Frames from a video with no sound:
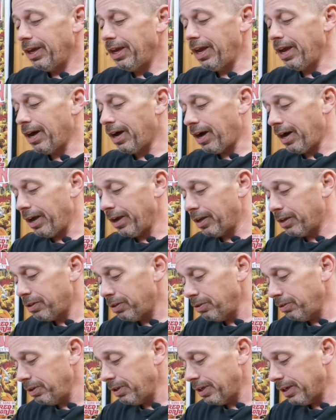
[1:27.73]
he
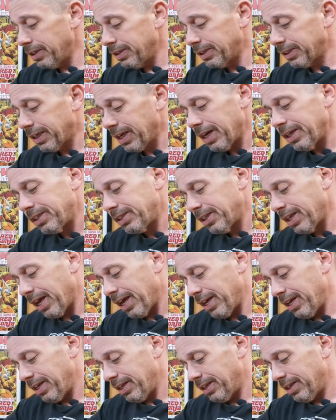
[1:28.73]
included a sketch
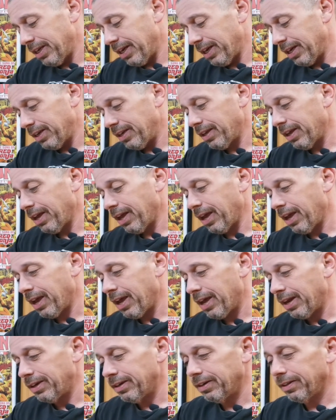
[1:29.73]
that he did.
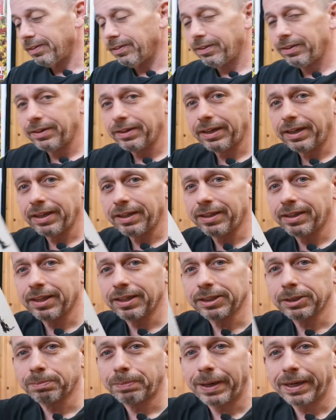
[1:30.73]
And look at
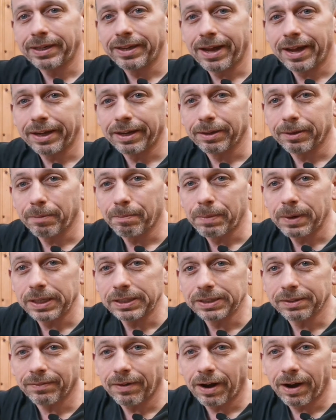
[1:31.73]
this spectacular
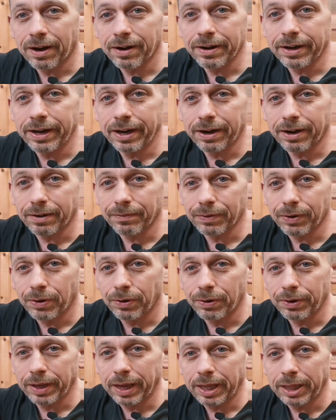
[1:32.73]
piece of art here of
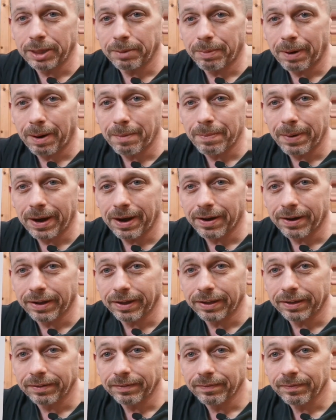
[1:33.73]
Conan the
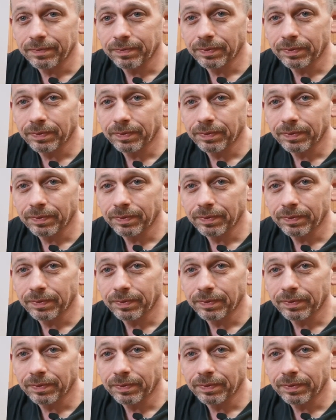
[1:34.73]
Barbarian.